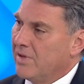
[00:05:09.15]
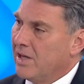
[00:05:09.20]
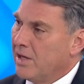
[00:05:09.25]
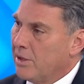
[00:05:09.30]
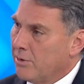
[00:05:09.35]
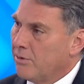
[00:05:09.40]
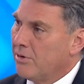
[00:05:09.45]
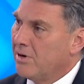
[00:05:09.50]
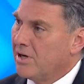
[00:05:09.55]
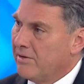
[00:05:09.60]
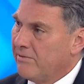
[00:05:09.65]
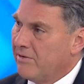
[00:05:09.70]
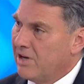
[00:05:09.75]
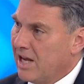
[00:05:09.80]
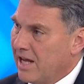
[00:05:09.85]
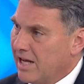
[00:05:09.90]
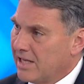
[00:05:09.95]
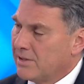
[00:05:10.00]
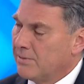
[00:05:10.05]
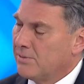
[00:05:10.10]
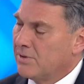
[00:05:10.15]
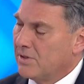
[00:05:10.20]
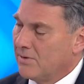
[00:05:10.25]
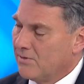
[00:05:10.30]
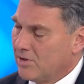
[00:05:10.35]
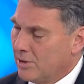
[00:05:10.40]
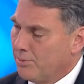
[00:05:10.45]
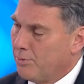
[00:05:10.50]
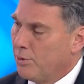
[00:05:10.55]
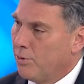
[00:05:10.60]
iterative announcements
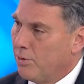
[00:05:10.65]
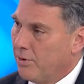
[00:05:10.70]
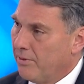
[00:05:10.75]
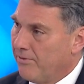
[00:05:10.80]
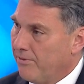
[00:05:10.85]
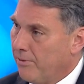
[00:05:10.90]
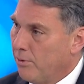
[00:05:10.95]
of support